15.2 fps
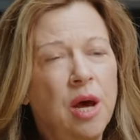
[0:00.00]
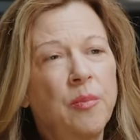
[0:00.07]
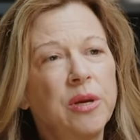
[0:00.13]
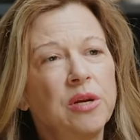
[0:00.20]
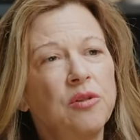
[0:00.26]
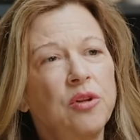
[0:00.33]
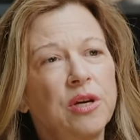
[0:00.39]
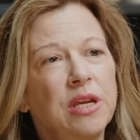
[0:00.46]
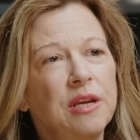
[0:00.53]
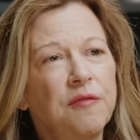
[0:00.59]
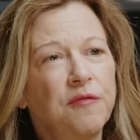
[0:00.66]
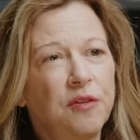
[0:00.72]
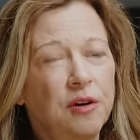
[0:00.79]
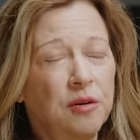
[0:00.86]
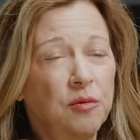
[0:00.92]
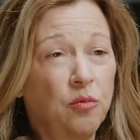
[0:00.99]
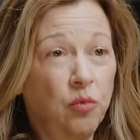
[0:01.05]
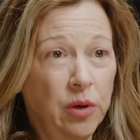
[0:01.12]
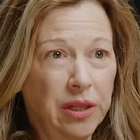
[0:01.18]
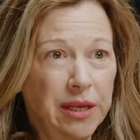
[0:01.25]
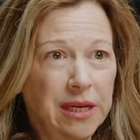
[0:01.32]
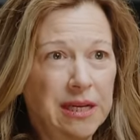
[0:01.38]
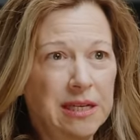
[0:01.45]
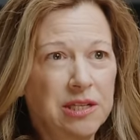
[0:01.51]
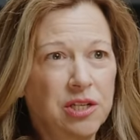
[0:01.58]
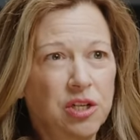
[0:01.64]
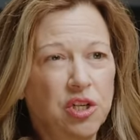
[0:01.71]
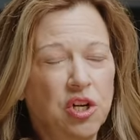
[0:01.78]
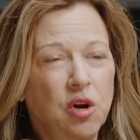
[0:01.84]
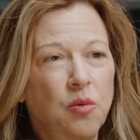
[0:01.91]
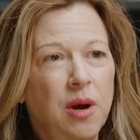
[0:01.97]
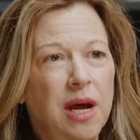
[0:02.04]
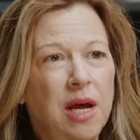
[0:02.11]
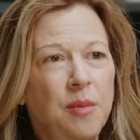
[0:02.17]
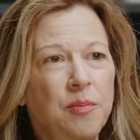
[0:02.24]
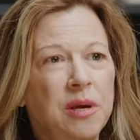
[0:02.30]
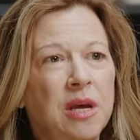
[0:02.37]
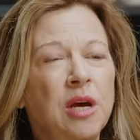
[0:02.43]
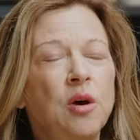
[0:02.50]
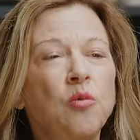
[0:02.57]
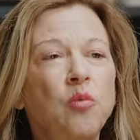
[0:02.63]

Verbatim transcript: but you're looking for willingness to show up,